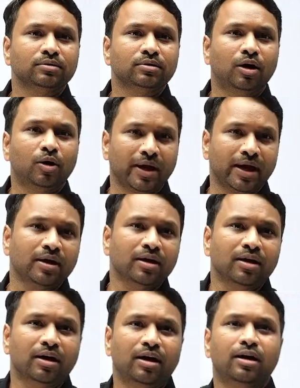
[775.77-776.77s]

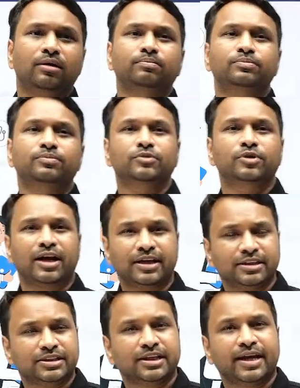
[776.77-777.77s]

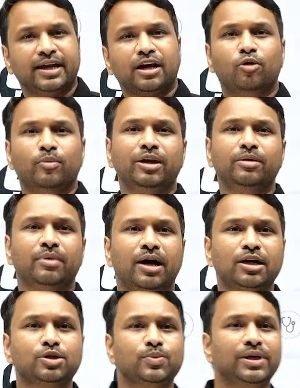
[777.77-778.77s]
Rajesh, again, how many
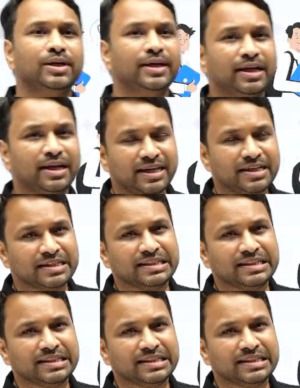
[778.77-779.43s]
marks will increase in